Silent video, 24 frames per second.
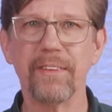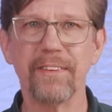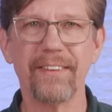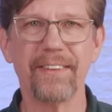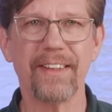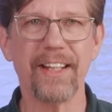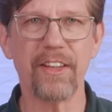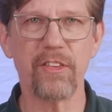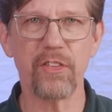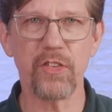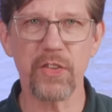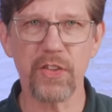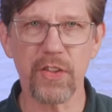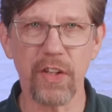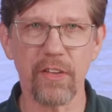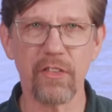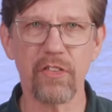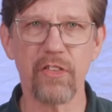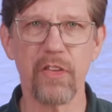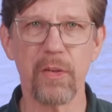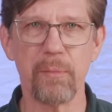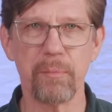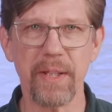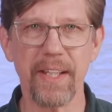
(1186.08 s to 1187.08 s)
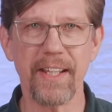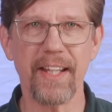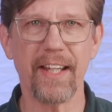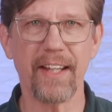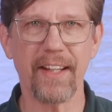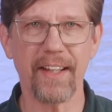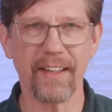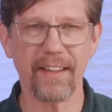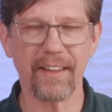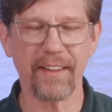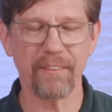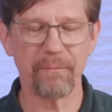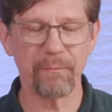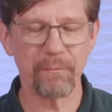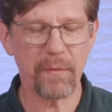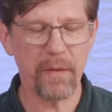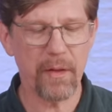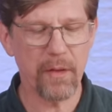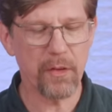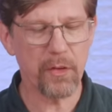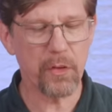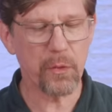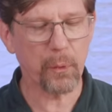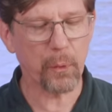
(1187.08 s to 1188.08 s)
it's just the beginning.
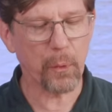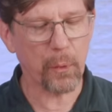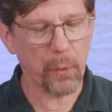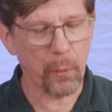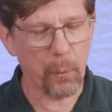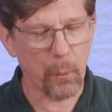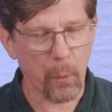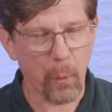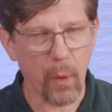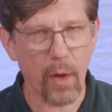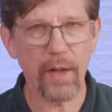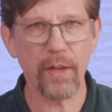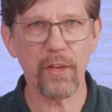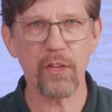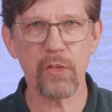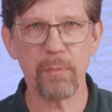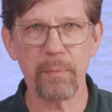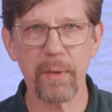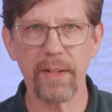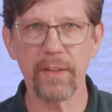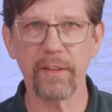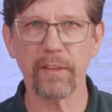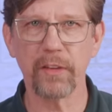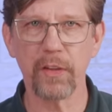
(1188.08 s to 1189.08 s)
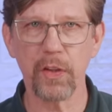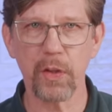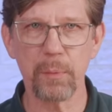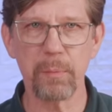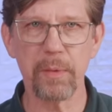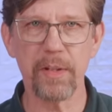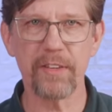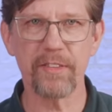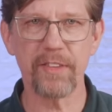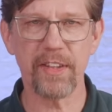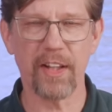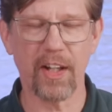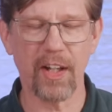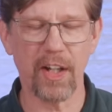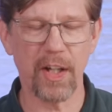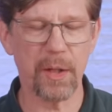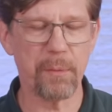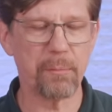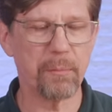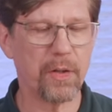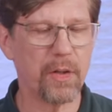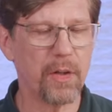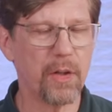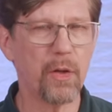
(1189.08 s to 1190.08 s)
You're going to want to spend a little bit of
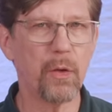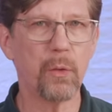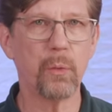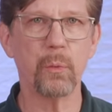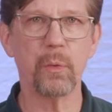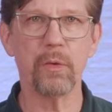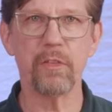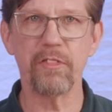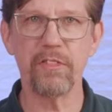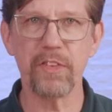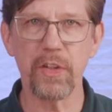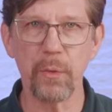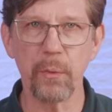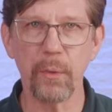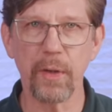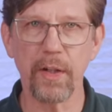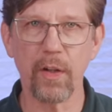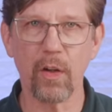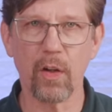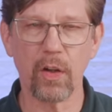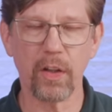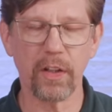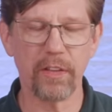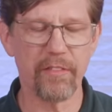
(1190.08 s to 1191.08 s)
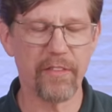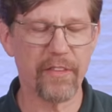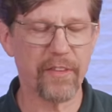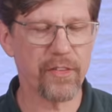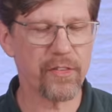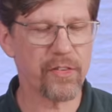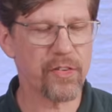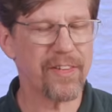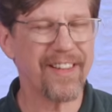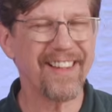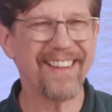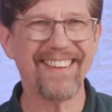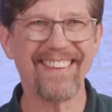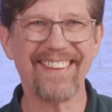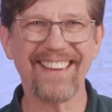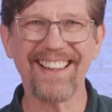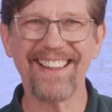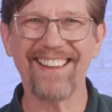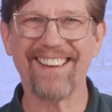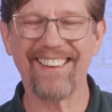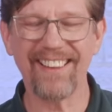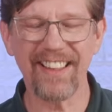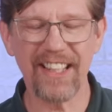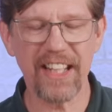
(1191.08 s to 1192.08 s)
time reviewing all of this. The
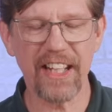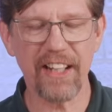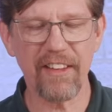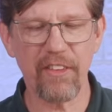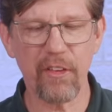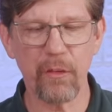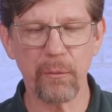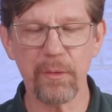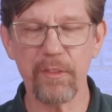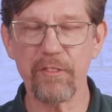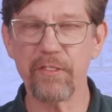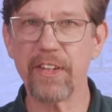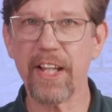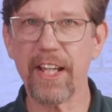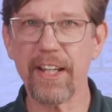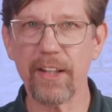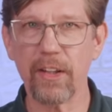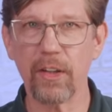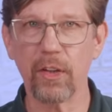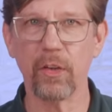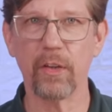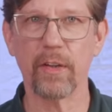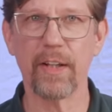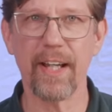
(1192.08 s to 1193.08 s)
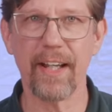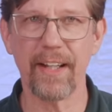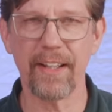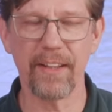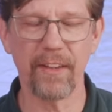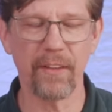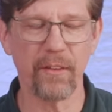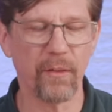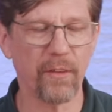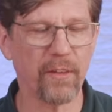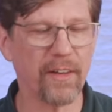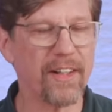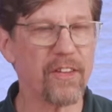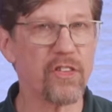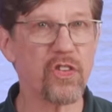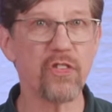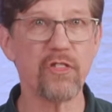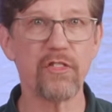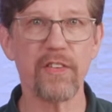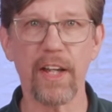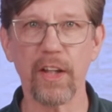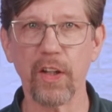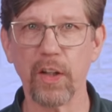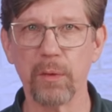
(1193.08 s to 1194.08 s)
content that we've taken a look at here is
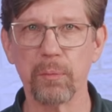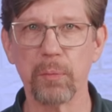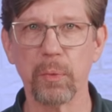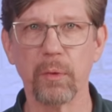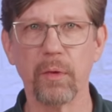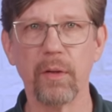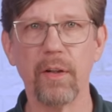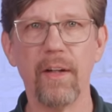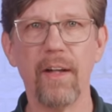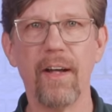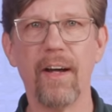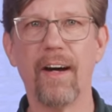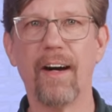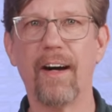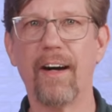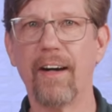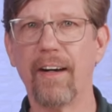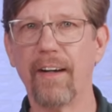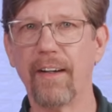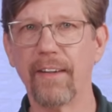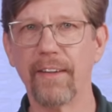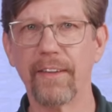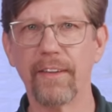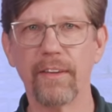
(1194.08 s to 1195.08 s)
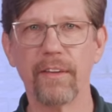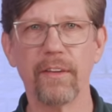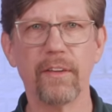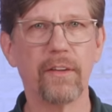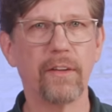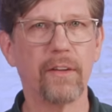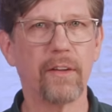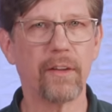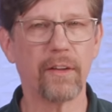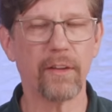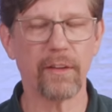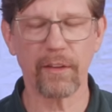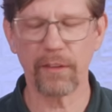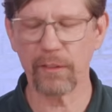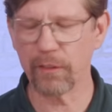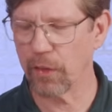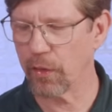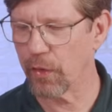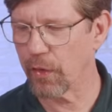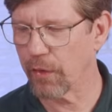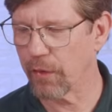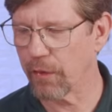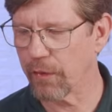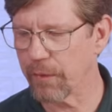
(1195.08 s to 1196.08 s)
available on
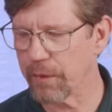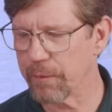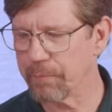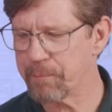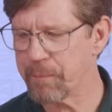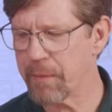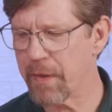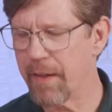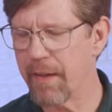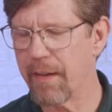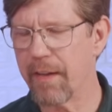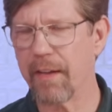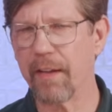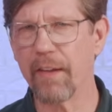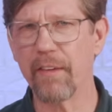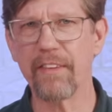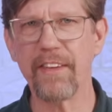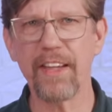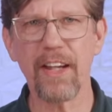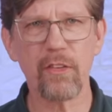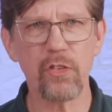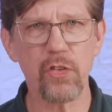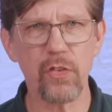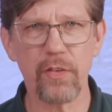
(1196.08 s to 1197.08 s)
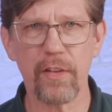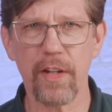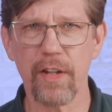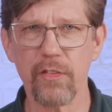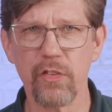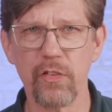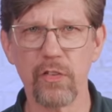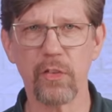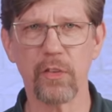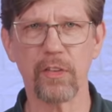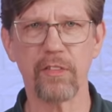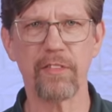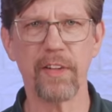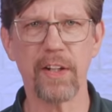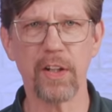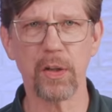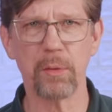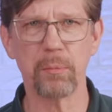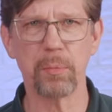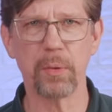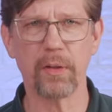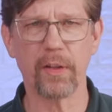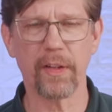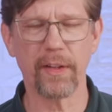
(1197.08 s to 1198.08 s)
Learn. The exercises are
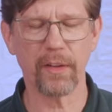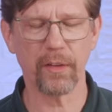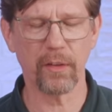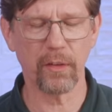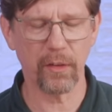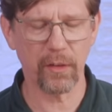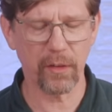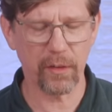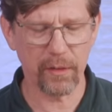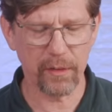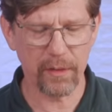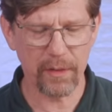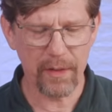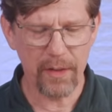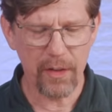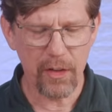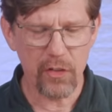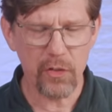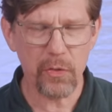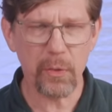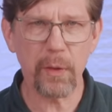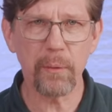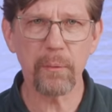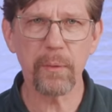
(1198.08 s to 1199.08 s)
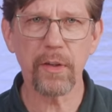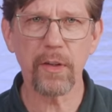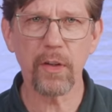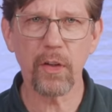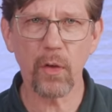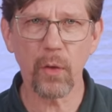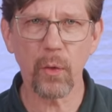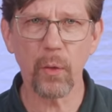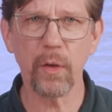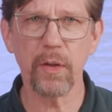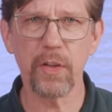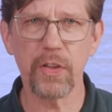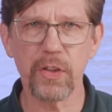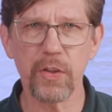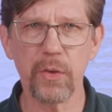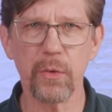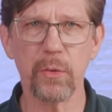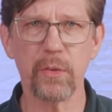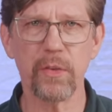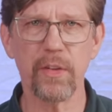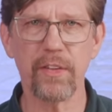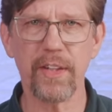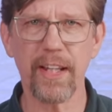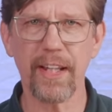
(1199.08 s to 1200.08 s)
available on Learn. So I would encourage
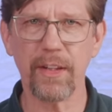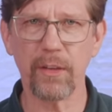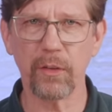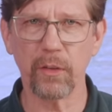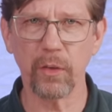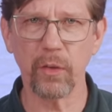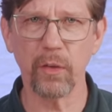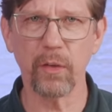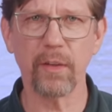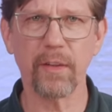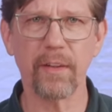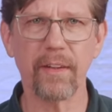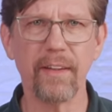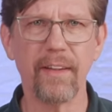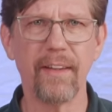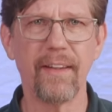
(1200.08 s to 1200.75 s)
you to take a look